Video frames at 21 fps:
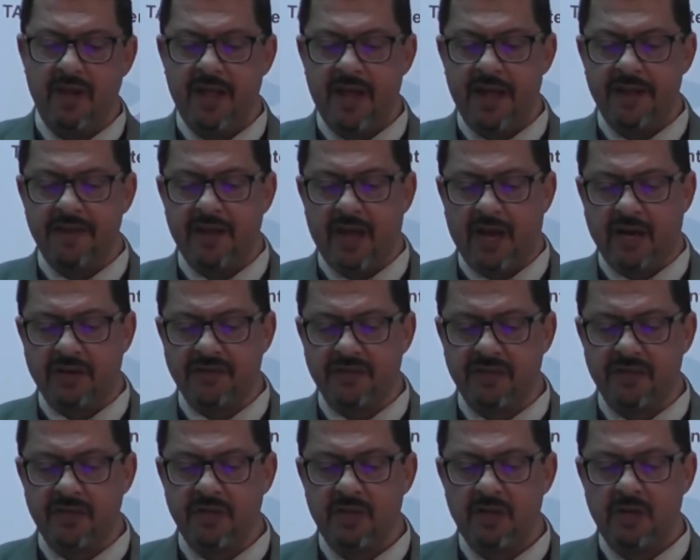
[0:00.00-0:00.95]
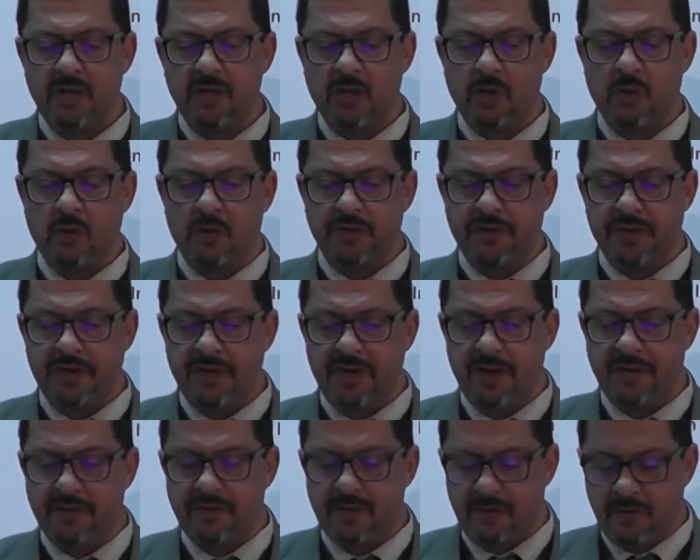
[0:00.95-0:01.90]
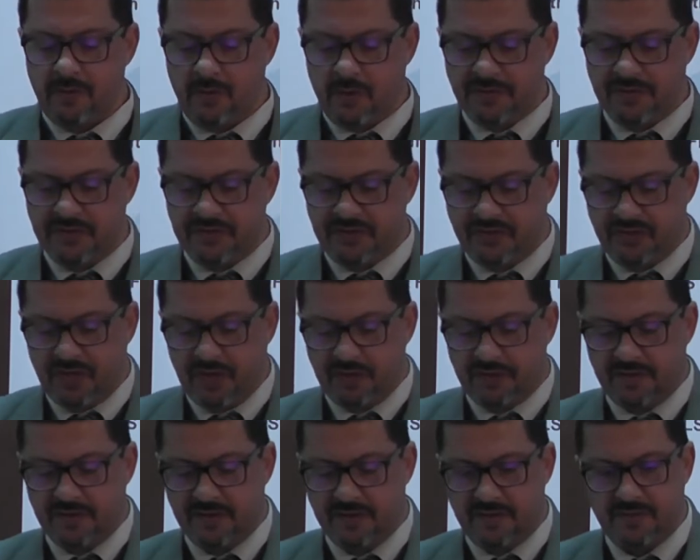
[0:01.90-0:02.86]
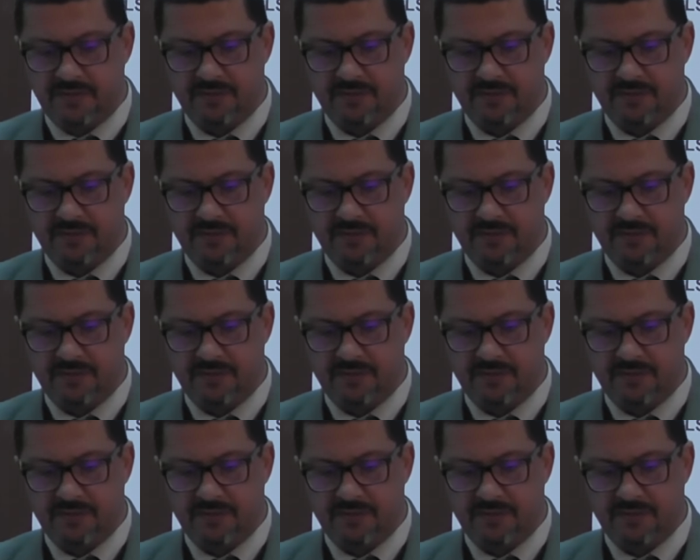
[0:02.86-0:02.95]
and action, coordinated or disruptive.